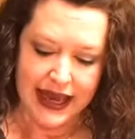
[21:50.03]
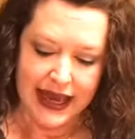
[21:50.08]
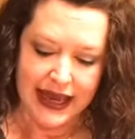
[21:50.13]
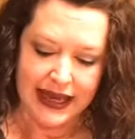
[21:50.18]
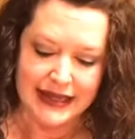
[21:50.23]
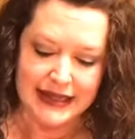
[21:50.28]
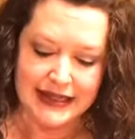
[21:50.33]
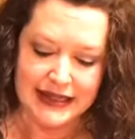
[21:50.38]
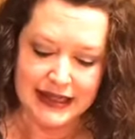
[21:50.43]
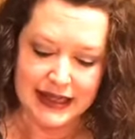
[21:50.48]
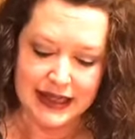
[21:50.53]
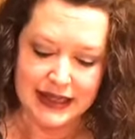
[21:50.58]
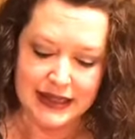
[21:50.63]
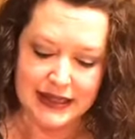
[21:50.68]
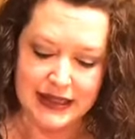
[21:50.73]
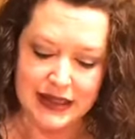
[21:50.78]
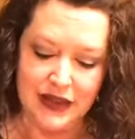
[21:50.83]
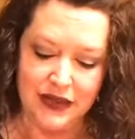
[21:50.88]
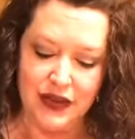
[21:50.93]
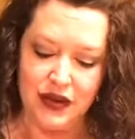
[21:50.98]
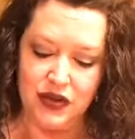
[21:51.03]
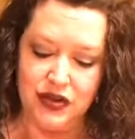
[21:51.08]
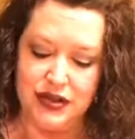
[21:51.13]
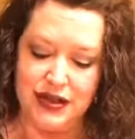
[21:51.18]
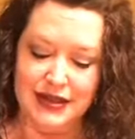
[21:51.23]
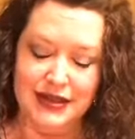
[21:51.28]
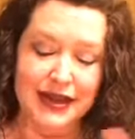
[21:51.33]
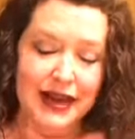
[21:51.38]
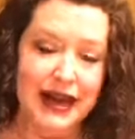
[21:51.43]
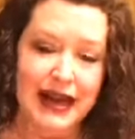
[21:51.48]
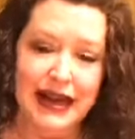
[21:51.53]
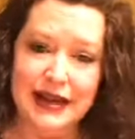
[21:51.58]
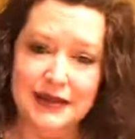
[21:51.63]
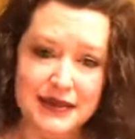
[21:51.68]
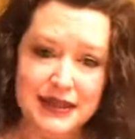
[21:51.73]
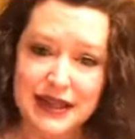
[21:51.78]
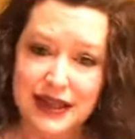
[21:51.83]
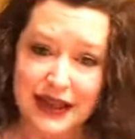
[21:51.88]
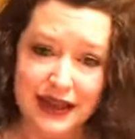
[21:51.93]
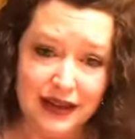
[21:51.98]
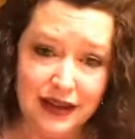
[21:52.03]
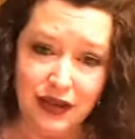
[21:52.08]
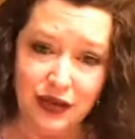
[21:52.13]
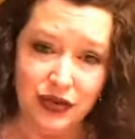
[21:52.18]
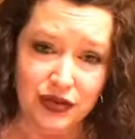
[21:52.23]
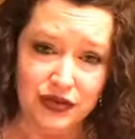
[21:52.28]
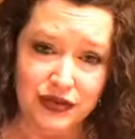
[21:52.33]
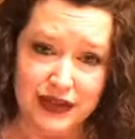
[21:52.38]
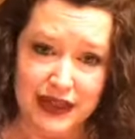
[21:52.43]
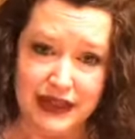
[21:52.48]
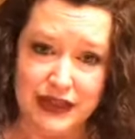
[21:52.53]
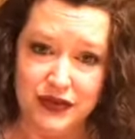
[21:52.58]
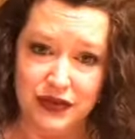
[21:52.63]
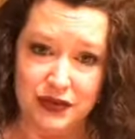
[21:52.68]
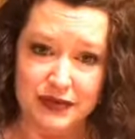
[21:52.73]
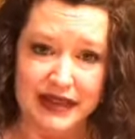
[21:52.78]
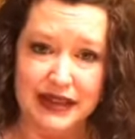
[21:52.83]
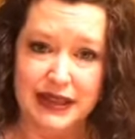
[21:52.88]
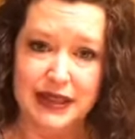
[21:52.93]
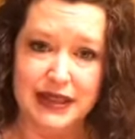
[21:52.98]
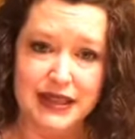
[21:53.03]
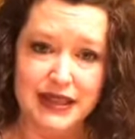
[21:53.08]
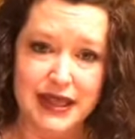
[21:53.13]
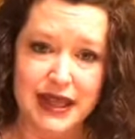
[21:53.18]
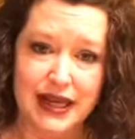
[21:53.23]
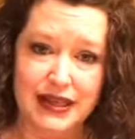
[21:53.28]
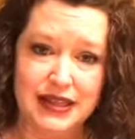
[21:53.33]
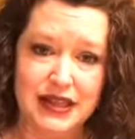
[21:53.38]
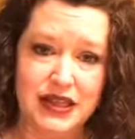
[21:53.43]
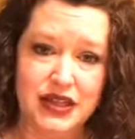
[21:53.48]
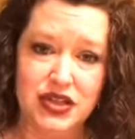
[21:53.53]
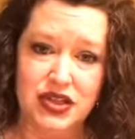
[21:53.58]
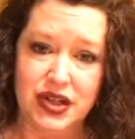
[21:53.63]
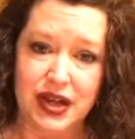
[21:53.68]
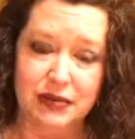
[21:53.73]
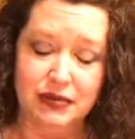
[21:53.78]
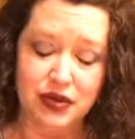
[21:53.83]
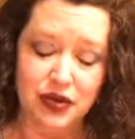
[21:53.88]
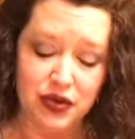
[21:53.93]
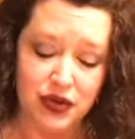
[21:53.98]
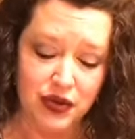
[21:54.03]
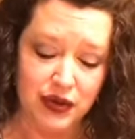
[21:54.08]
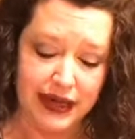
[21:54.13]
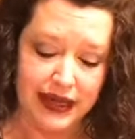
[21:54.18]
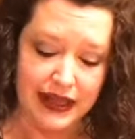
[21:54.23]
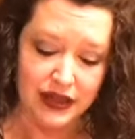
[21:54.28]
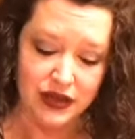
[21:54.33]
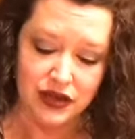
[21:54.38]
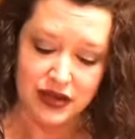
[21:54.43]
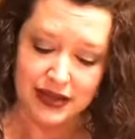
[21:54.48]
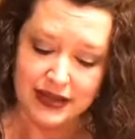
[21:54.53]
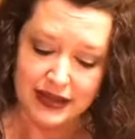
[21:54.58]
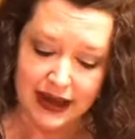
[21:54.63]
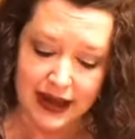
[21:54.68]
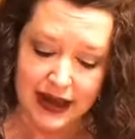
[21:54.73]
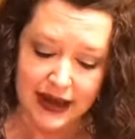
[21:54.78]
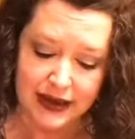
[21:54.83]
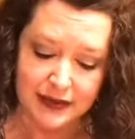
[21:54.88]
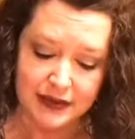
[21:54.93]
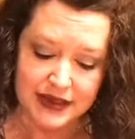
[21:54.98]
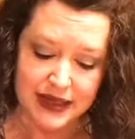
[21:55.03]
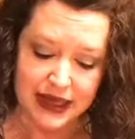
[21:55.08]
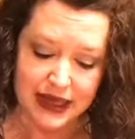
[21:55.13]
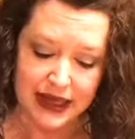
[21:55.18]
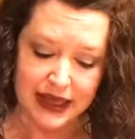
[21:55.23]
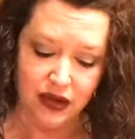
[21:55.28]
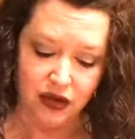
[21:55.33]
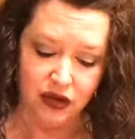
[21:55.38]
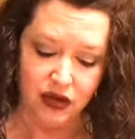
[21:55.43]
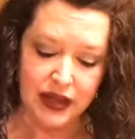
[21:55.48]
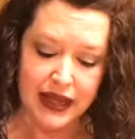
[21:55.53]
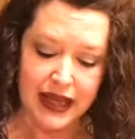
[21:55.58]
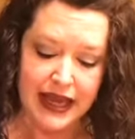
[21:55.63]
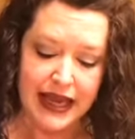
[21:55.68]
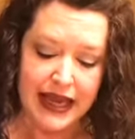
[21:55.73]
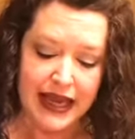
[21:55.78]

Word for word: He says that there's a time to heal. That's from Ecclesiastes chapter 3. There's a time to heal.